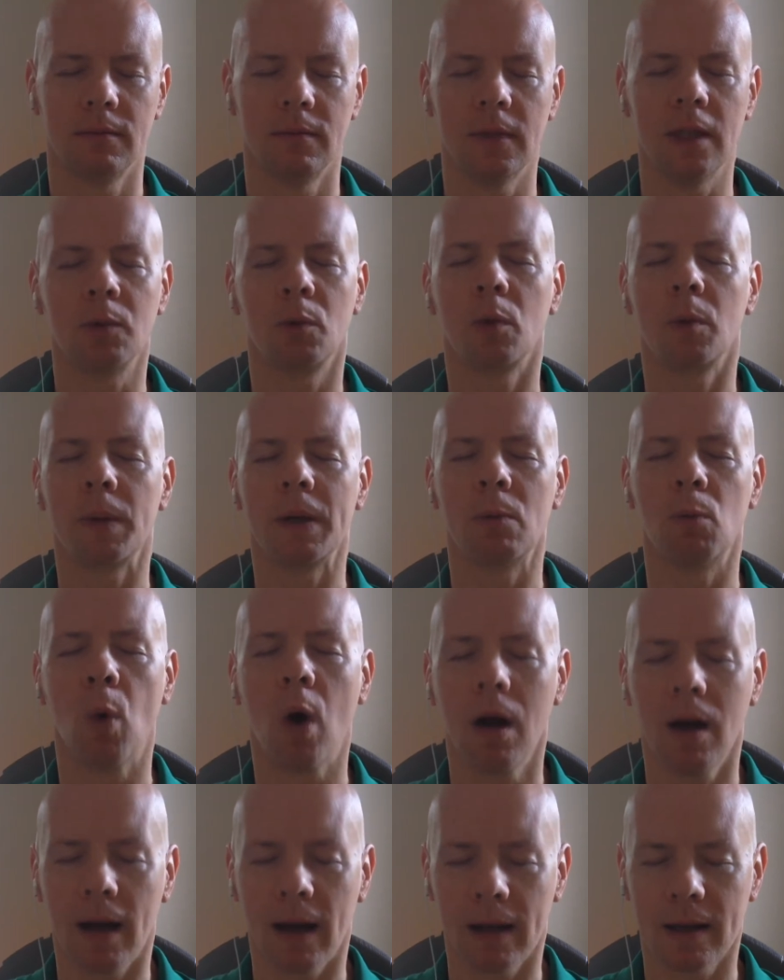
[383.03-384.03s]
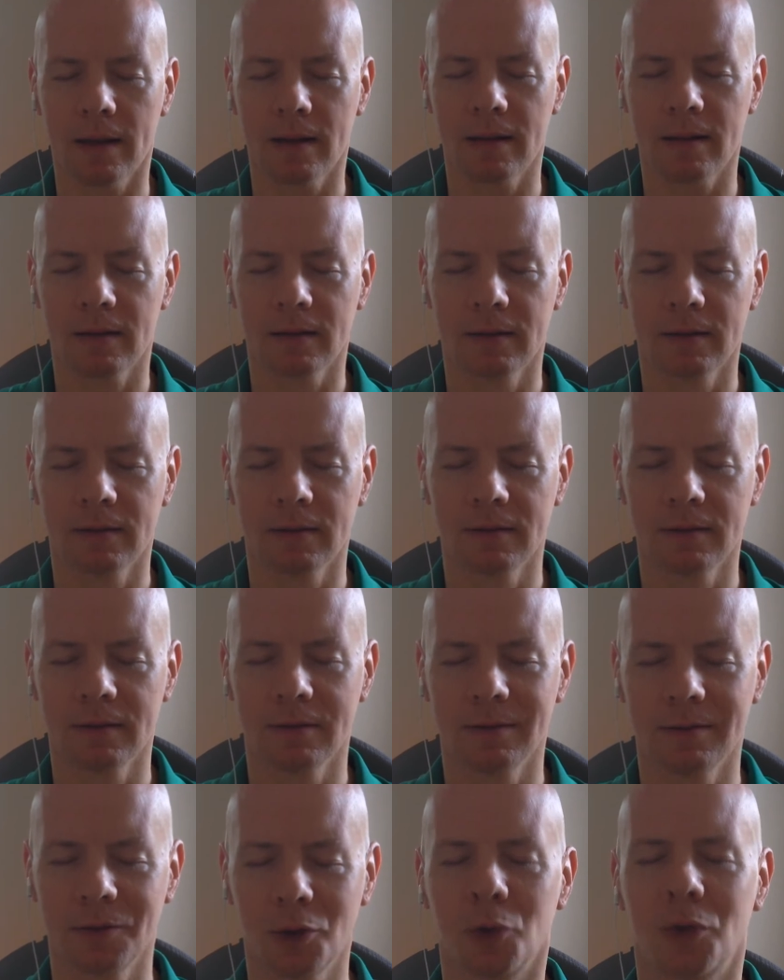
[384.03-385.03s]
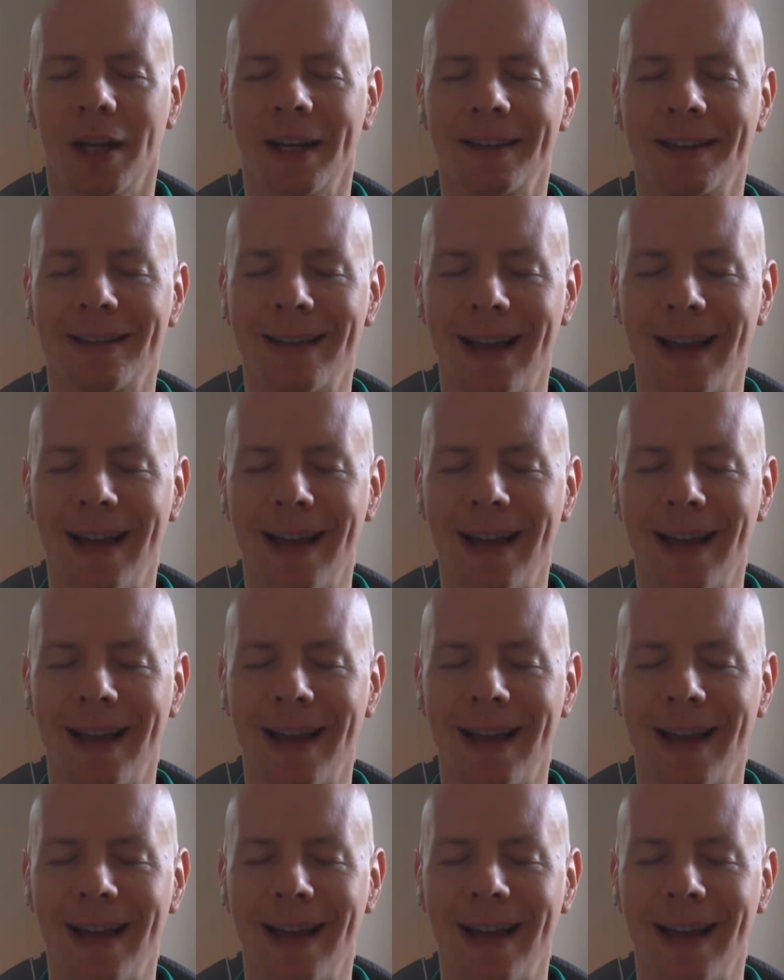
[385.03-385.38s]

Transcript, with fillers: It would be wise to take the